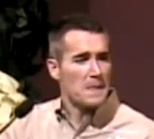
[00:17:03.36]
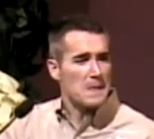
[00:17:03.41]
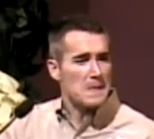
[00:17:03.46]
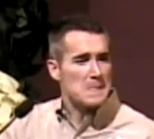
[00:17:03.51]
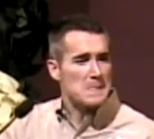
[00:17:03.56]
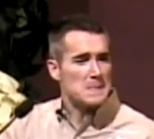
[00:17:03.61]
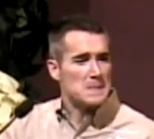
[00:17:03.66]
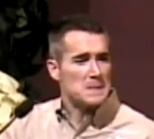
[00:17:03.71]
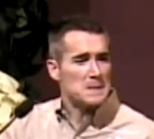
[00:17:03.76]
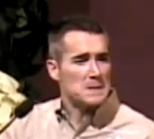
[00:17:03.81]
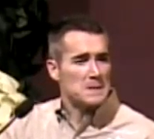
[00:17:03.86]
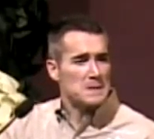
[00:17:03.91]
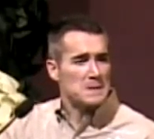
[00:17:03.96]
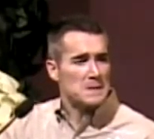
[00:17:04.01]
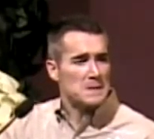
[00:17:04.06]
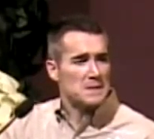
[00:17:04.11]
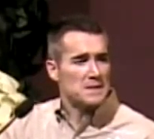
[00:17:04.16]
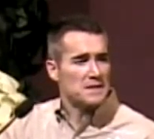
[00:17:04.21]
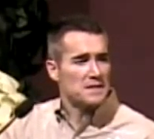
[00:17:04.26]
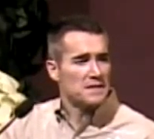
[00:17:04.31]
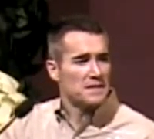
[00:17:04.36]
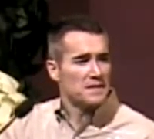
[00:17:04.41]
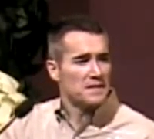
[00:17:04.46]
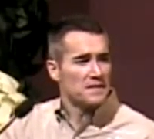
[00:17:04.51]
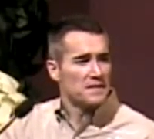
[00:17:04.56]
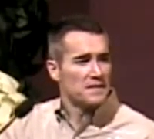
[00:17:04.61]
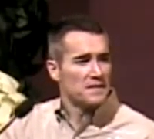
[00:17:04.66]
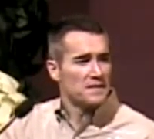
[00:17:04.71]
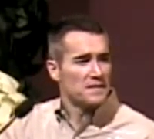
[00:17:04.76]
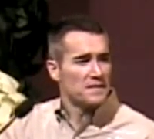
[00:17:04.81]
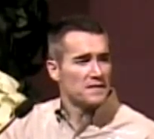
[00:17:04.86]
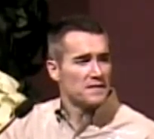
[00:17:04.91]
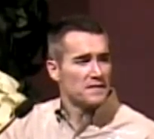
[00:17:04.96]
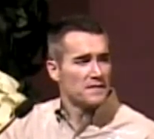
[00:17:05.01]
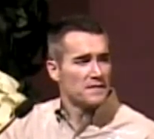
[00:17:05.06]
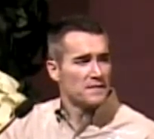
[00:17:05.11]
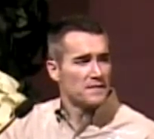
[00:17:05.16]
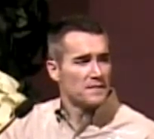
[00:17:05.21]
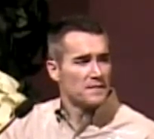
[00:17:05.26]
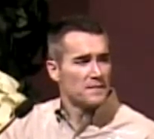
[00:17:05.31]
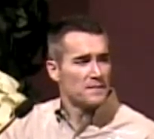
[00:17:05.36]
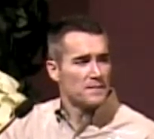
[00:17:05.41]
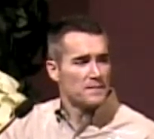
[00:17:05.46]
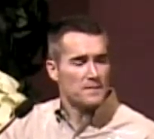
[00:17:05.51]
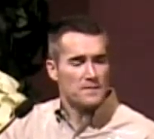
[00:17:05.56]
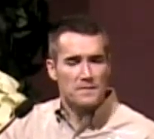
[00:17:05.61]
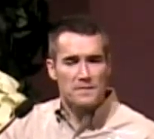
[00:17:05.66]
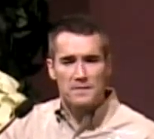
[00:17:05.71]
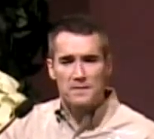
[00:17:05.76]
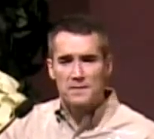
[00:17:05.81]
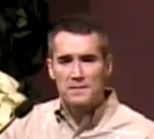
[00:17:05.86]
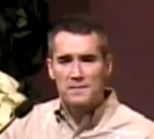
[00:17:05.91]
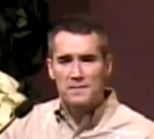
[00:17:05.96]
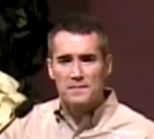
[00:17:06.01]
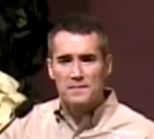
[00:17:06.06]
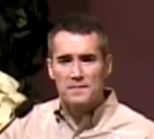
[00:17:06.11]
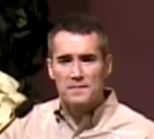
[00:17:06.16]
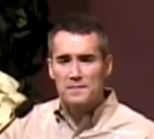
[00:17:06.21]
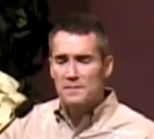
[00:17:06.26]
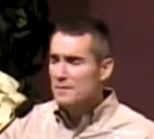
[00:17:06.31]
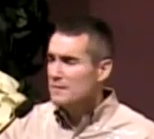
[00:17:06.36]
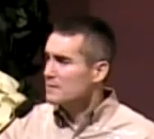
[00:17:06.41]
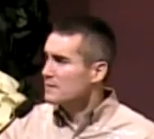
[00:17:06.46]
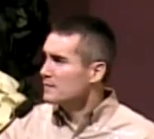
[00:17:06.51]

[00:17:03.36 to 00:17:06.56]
No one is speaking in this clip.